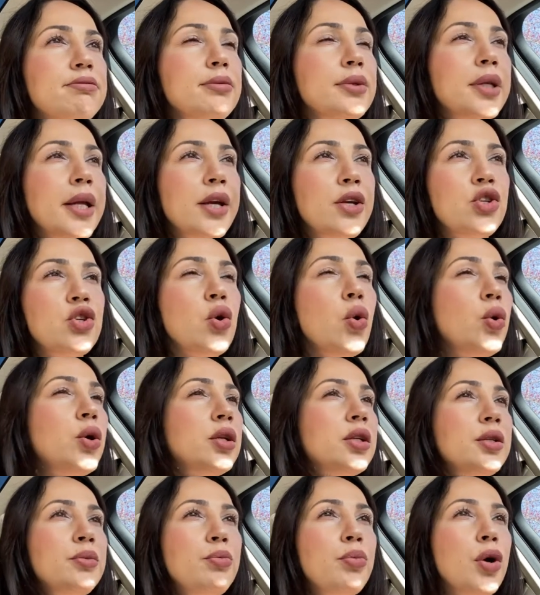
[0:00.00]
like
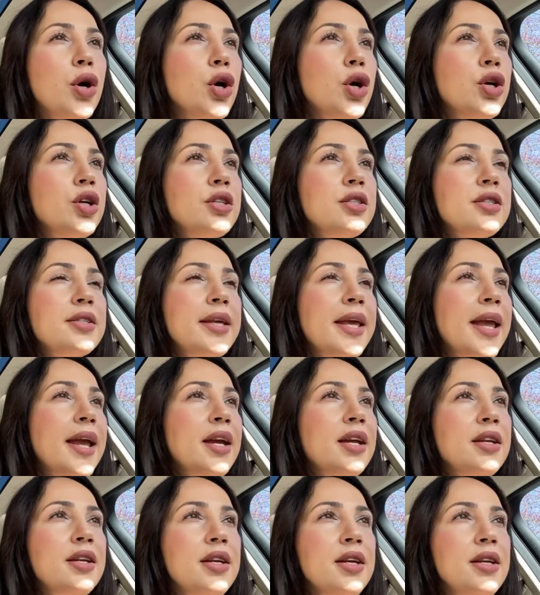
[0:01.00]
chocolate bars,
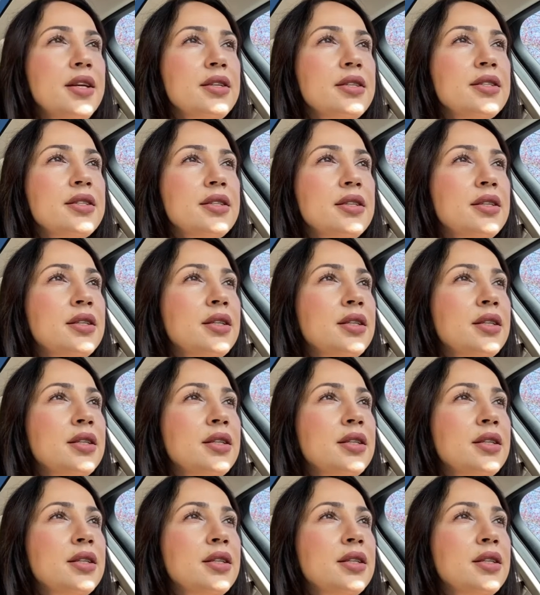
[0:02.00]
candies,